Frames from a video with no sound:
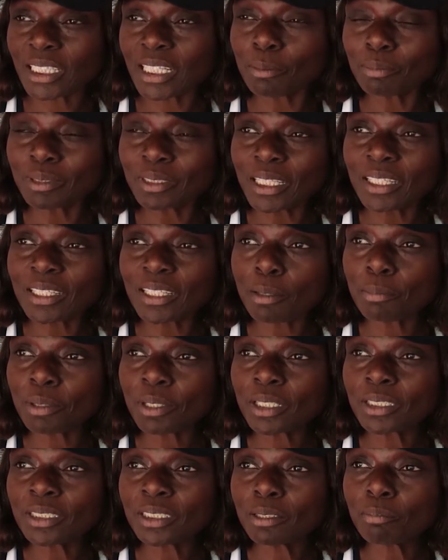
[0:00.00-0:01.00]
And I'm saying that
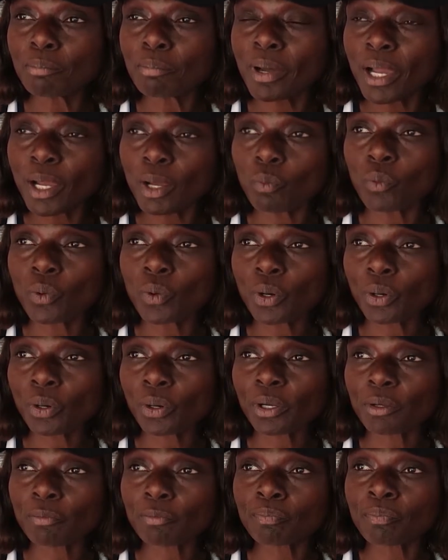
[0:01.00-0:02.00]
because in my
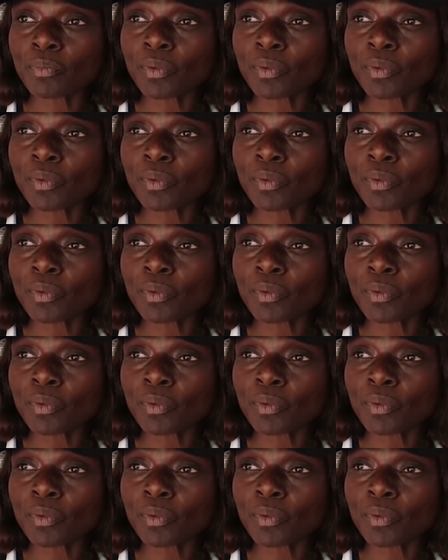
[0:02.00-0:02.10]
work,